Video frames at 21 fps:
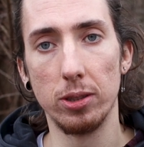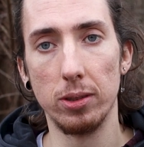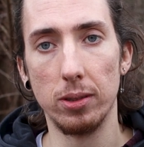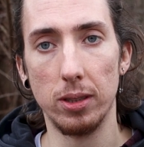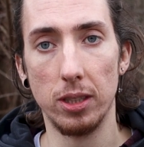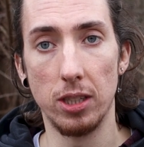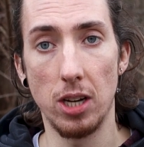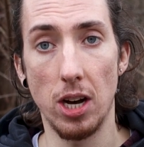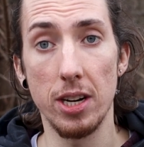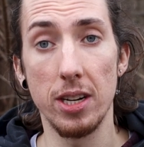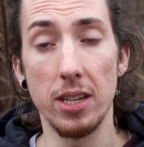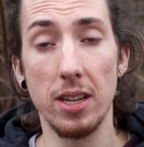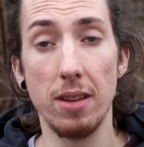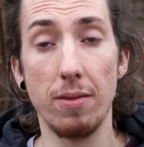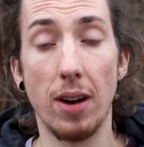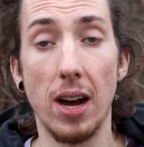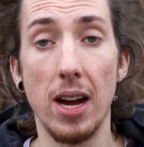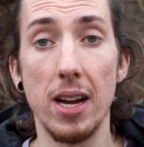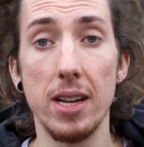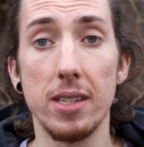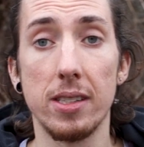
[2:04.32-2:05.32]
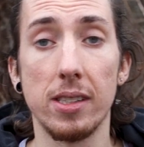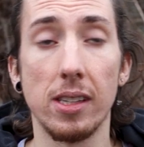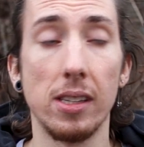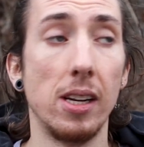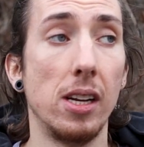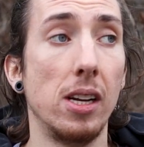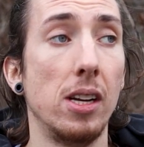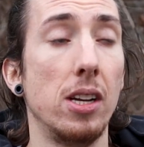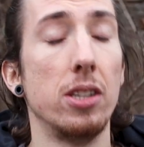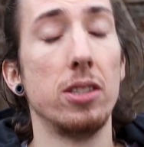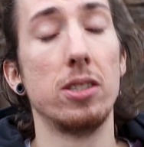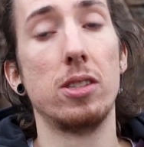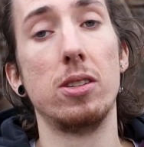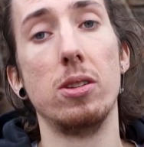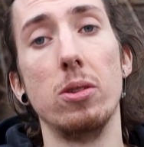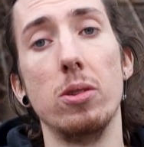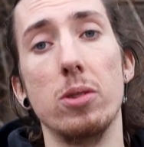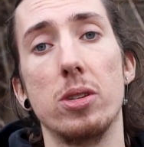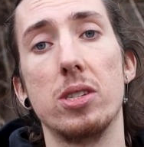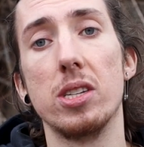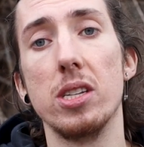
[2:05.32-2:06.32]
to another device
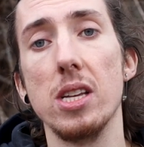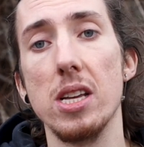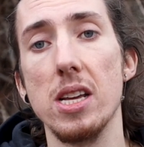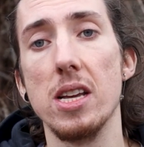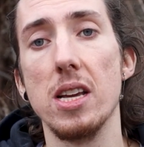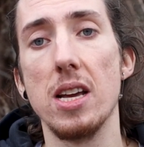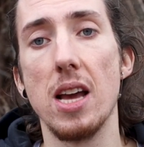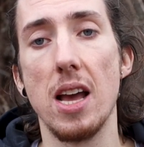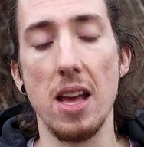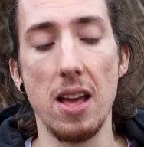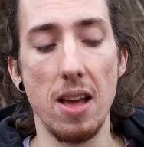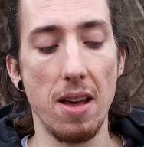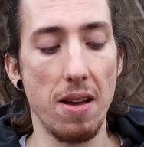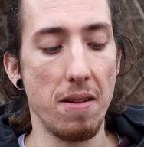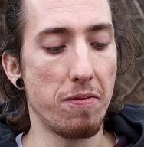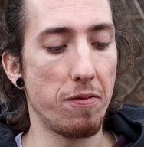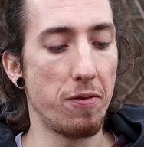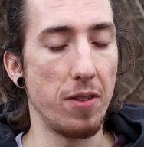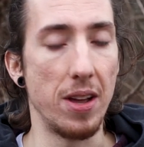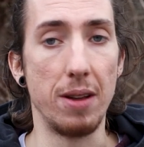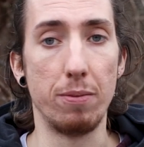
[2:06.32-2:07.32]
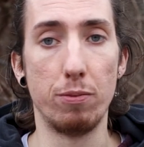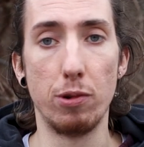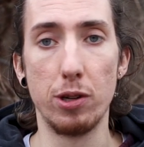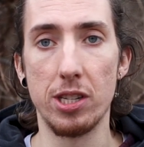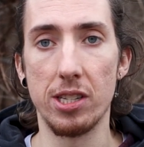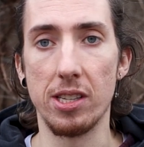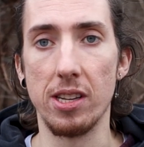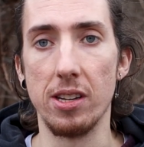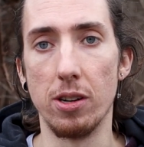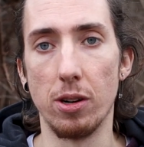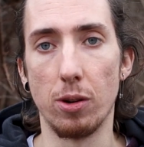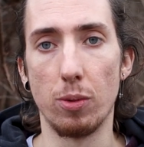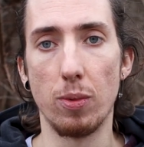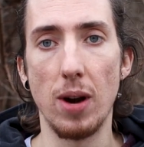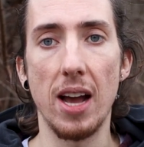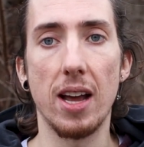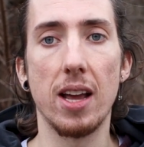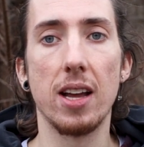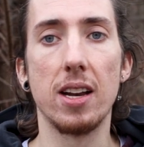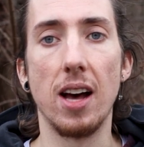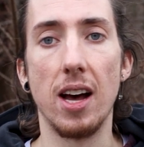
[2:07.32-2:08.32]
to see if it would still
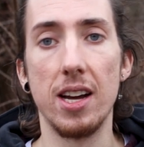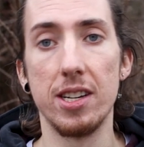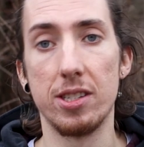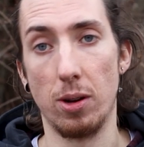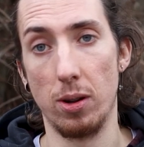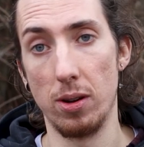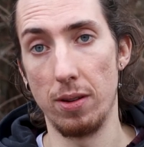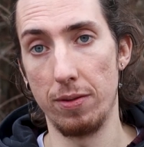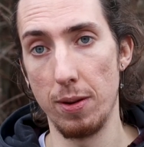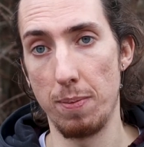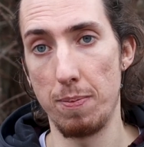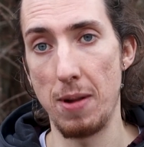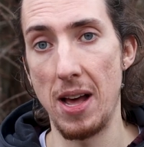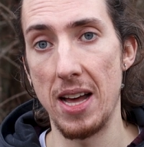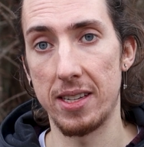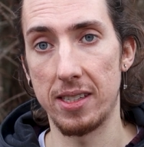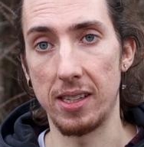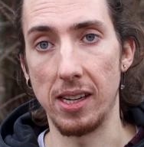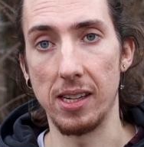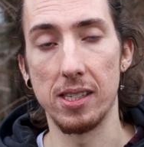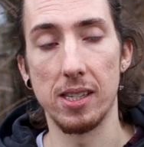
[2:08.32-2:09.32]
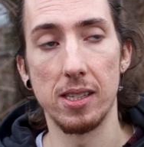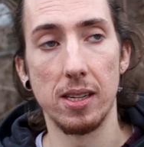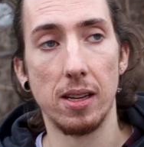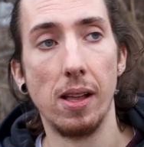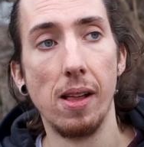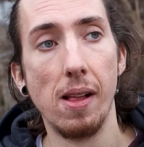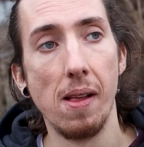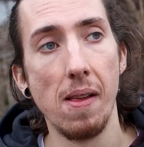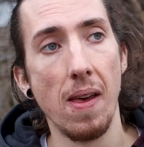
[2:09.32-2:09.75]
recognize all of the plastics.